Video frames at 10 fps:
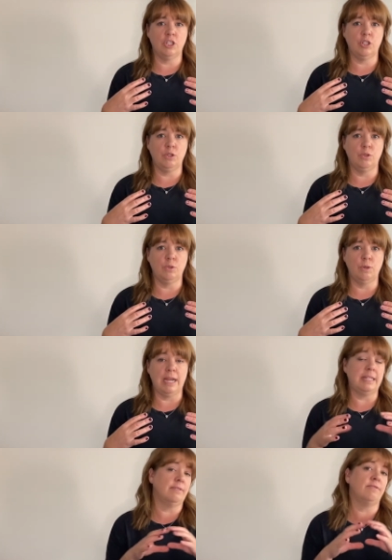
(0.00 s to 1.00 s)
to
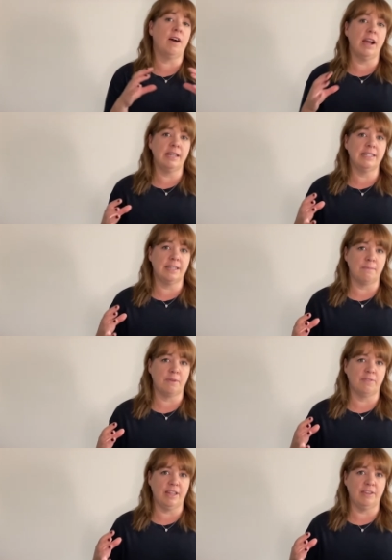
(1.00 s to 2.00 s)
a defined number
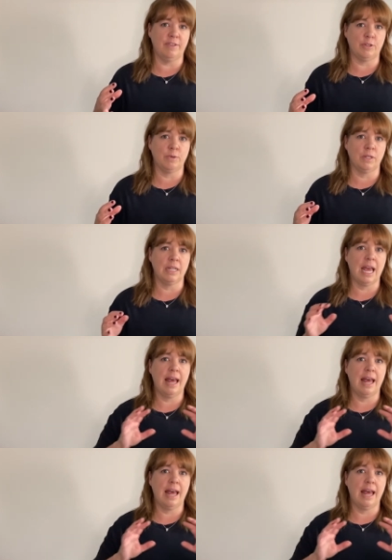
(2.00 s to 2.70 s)
of individuals